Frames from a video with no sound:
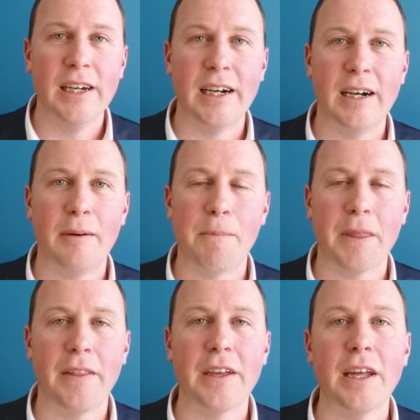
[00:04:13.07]

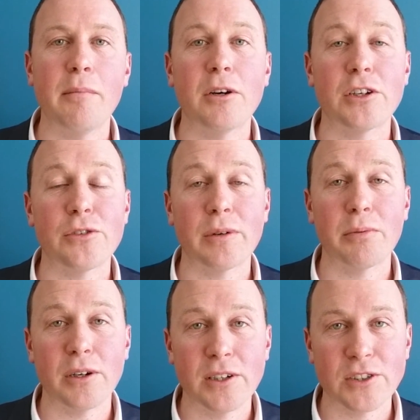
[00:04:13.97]
And they're now monitoring
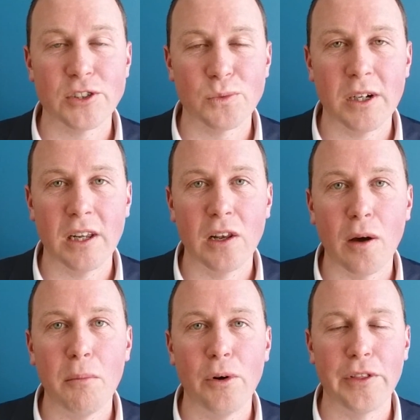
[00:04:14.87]
brokers as well, a
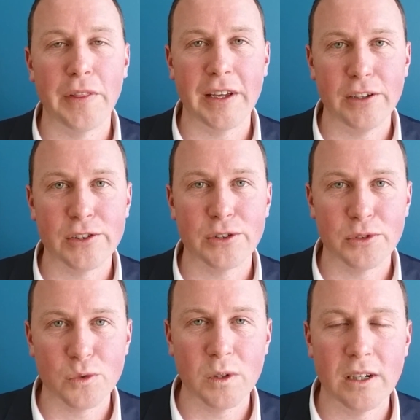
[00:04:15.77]
lot more than they used
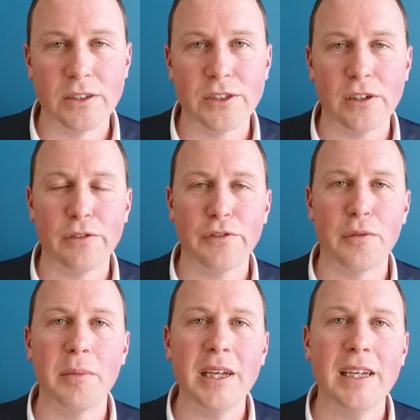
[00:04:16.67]
to as well. So
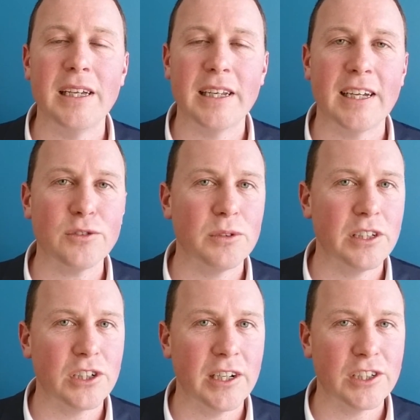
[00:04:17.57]
for me, it hasn't
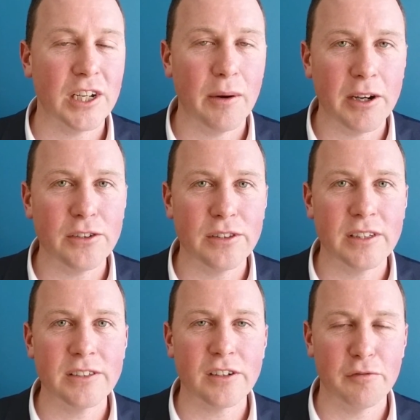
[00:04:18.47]
really changed how I do
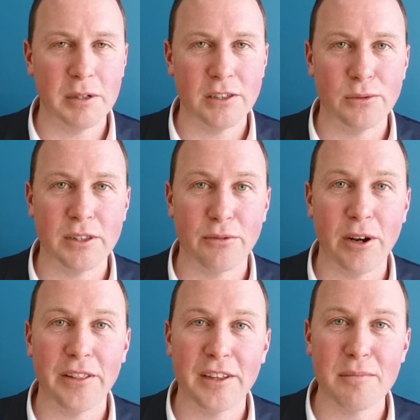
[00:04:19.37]
things. I've been doing the
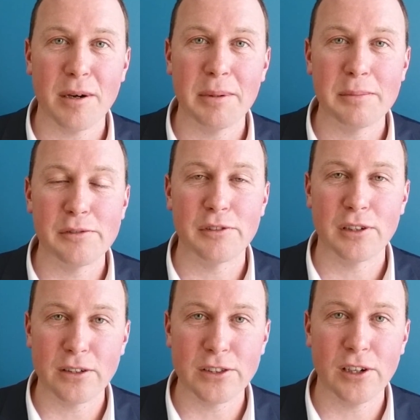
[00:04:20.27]
right thing by people for a
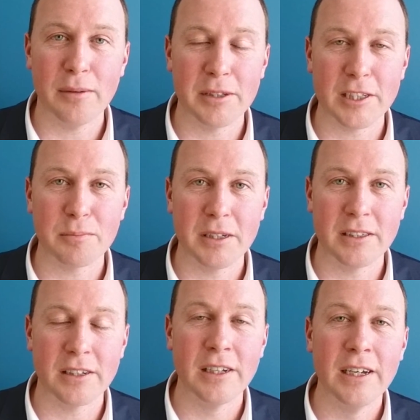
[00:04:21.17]
long time, and that's
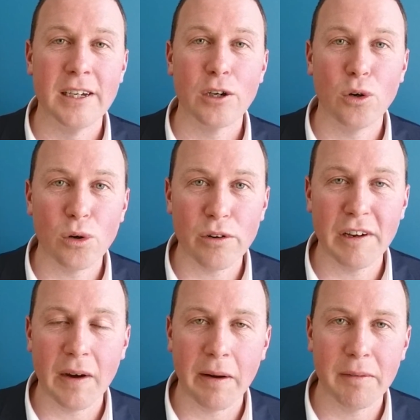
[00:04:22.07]
been the core of
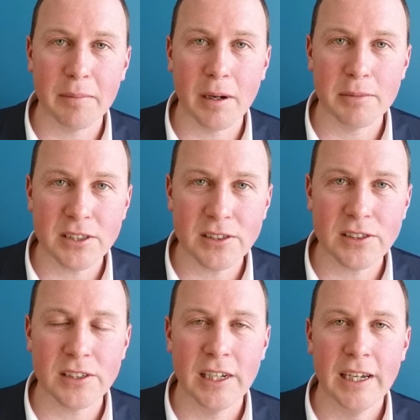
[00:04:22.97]
how I run my
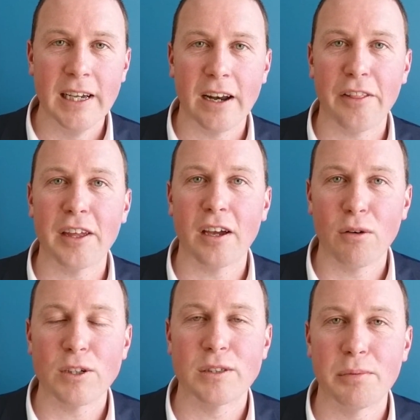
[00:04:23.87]
business. And I think
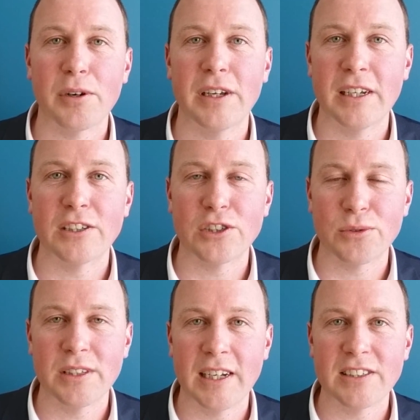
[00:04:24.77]
across the broking
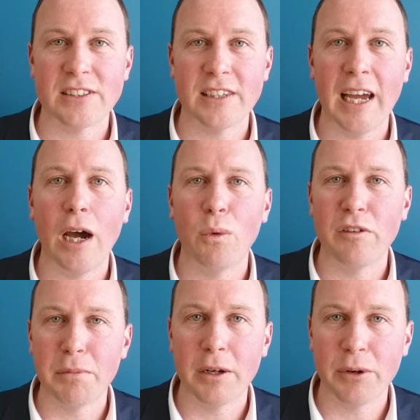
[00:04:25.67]
industry, that's how
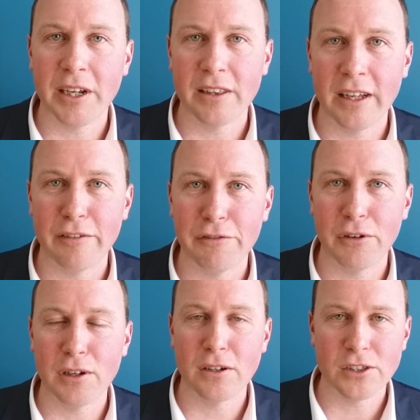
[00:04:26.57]
we've been regulated
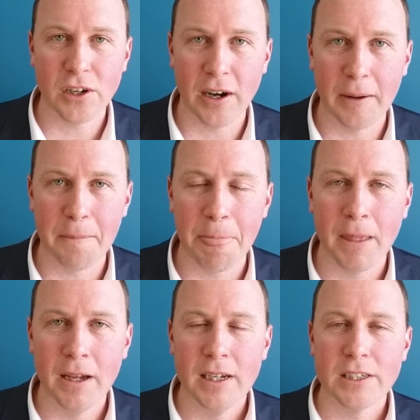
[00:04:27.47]
for a long time.
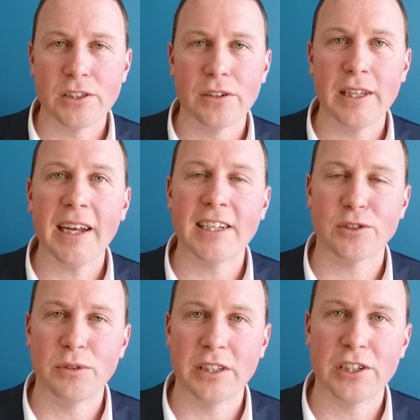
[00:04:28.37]
So that
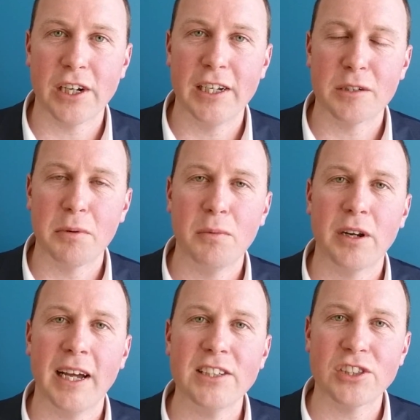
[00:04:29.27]
hasn't really changed, but
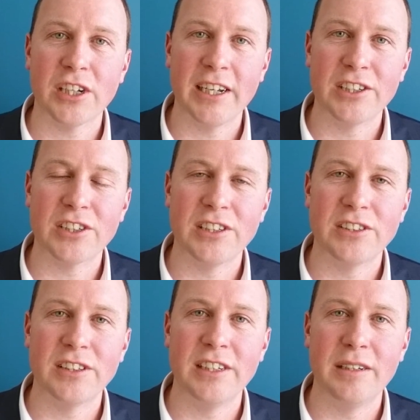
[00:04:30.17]
what has changed
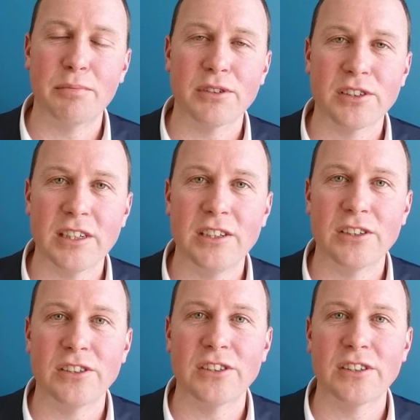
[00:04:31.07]
is the
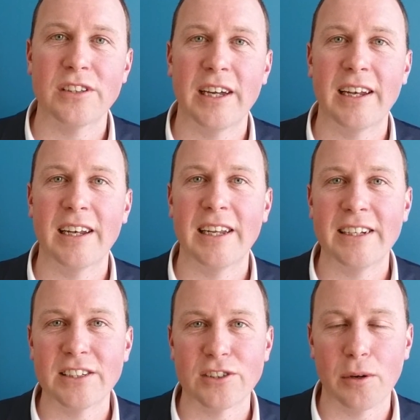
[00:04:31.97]
procedures that
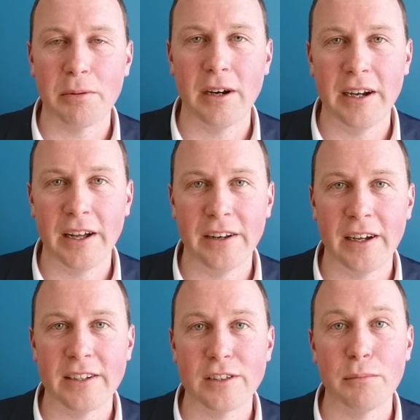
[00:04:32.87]
lenders operate
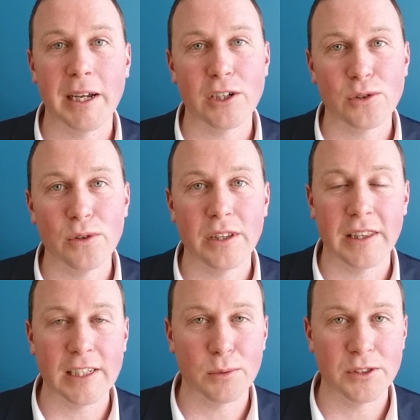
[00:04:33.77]
under to make sure
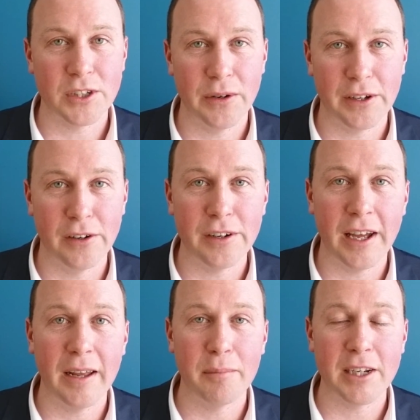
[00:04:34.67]
that that's what's going on
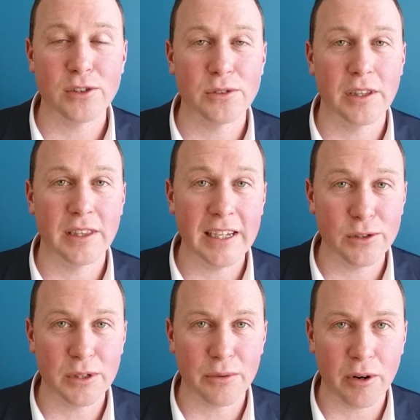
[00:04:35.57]
and make sure that they're
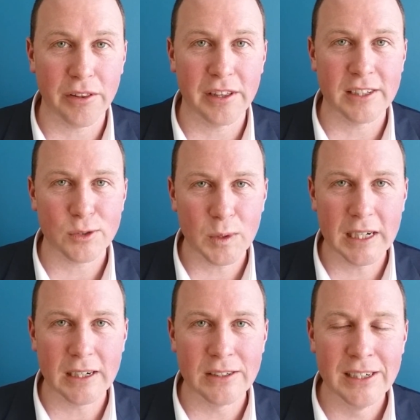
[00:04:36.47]
doing the right thing as
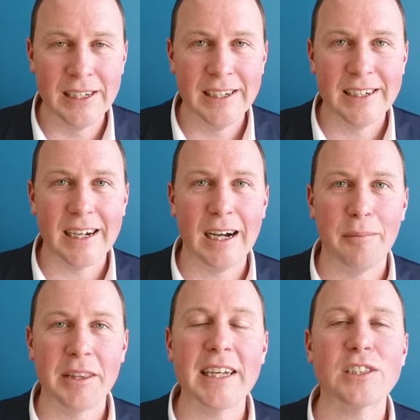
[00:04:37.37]
well.
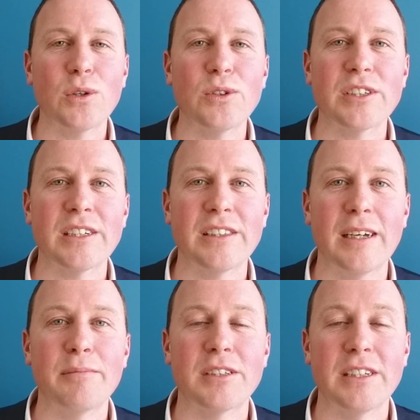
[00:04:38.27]
And that's causing
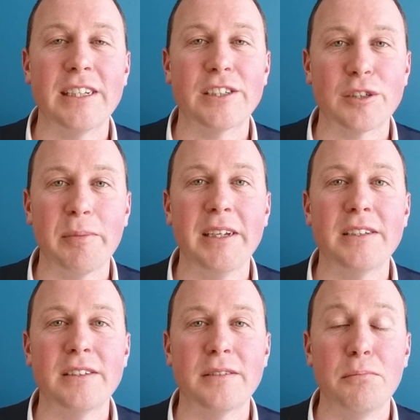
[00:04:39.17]
them to need to
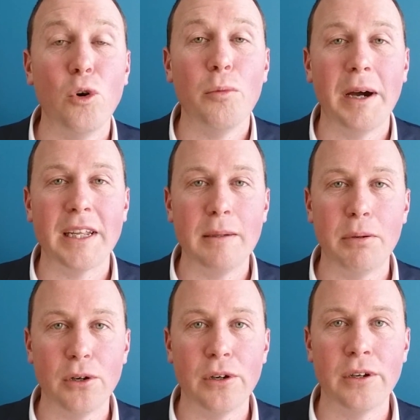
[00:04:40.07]
spend more money
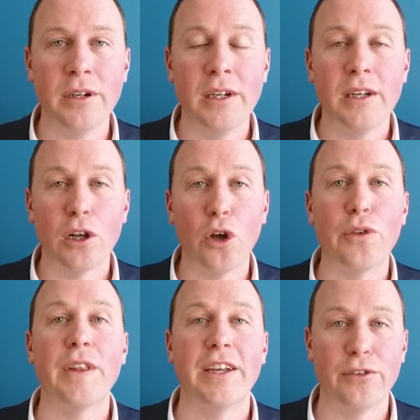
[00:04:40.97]
per
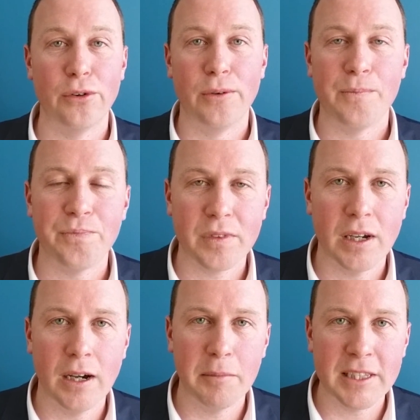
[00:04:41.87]
loan they do.
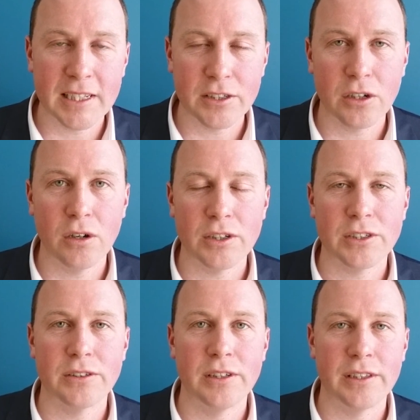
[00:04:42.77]
And that's a
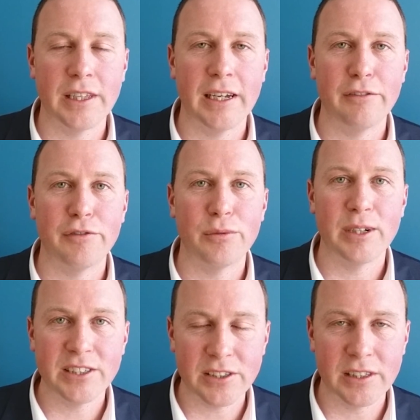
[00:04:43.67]
cost that they've
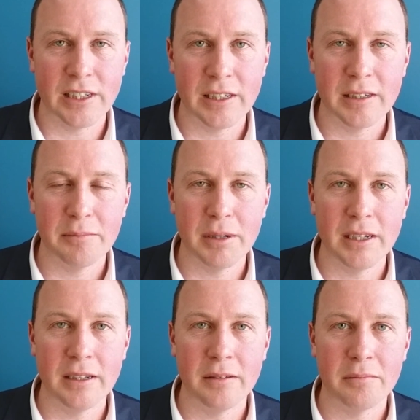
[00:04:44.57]
recently
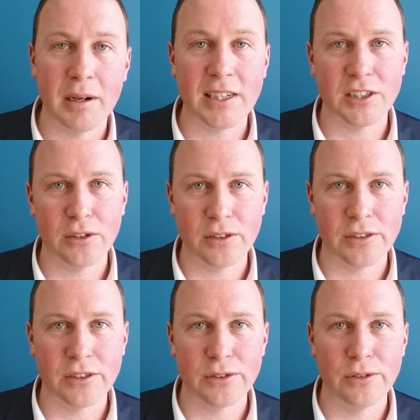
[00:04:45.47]
been passing
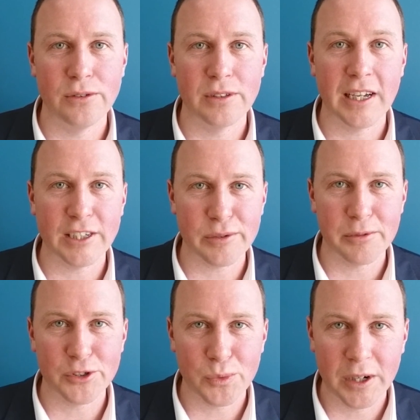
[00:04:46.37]
on to the
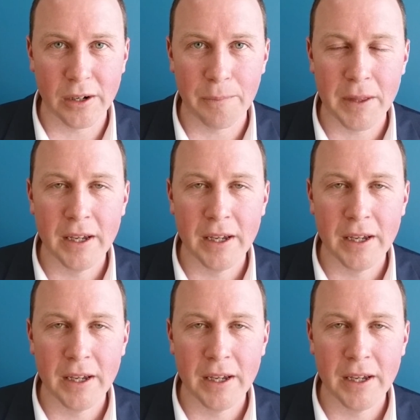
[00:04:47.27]
customer as well.